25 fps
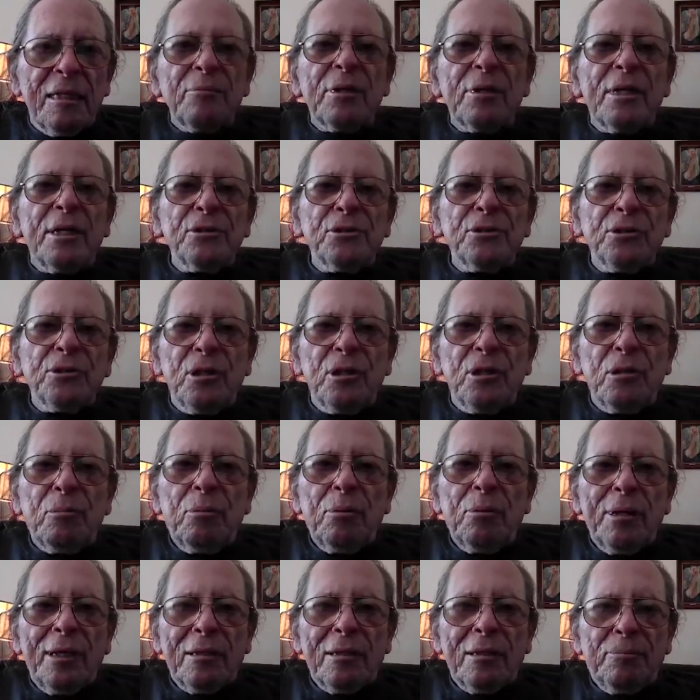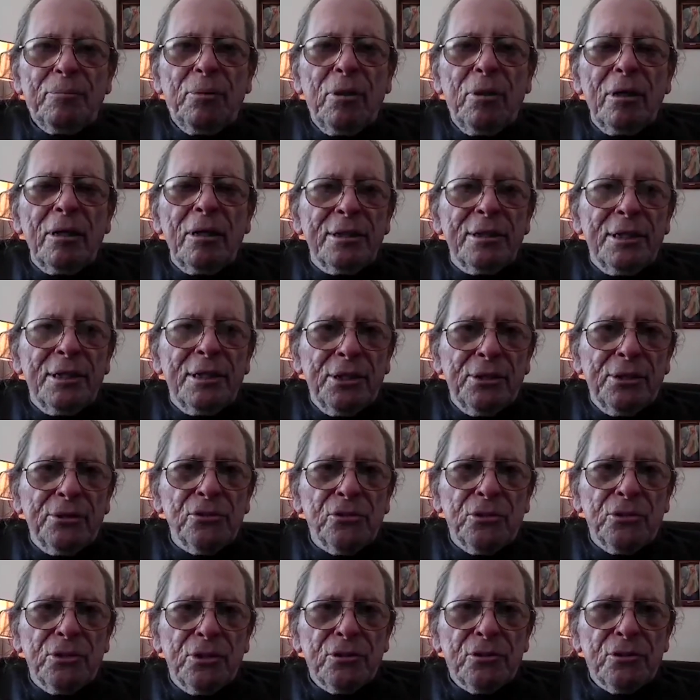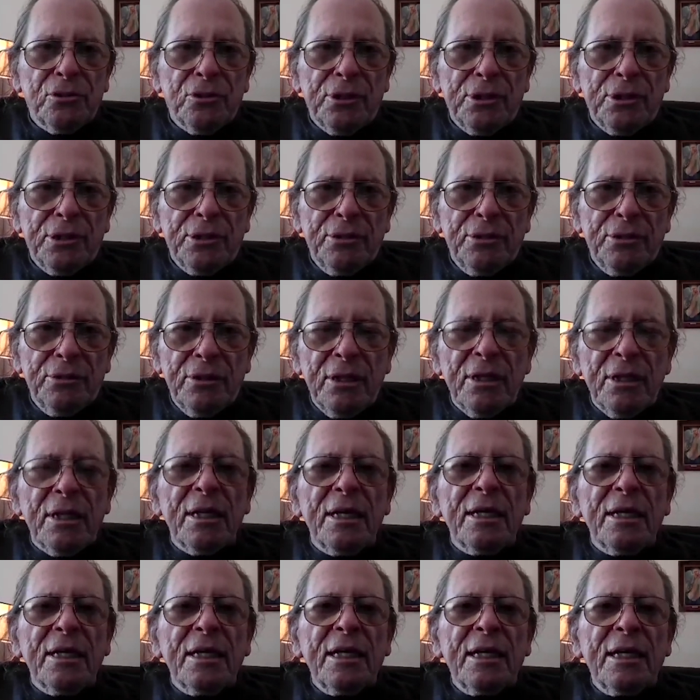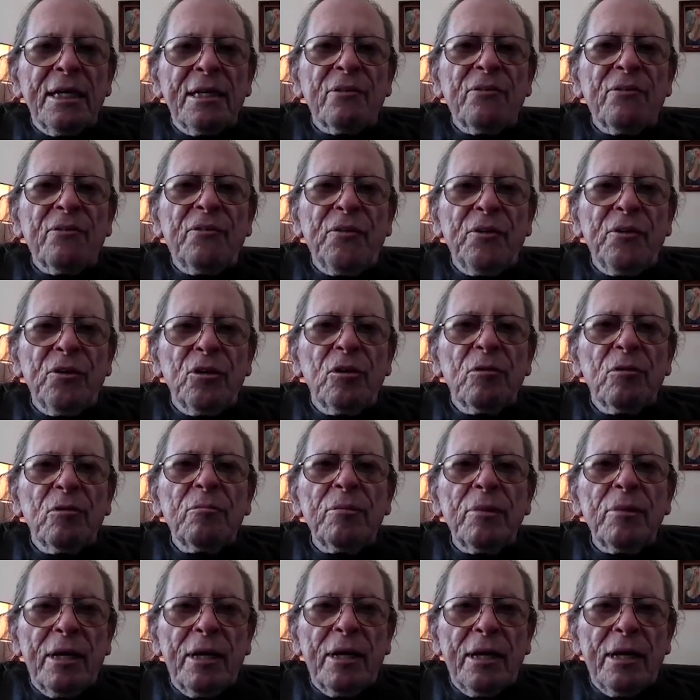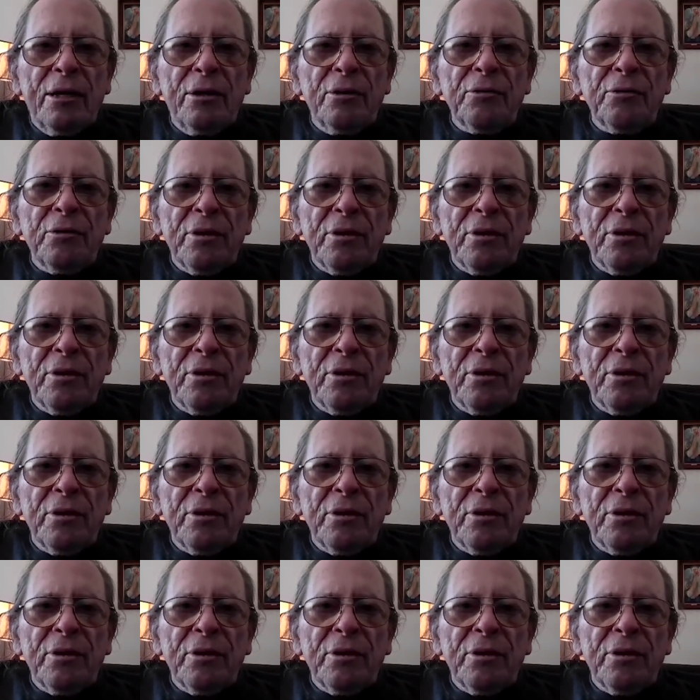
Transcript: but I shall plant pollinator seeds there and film how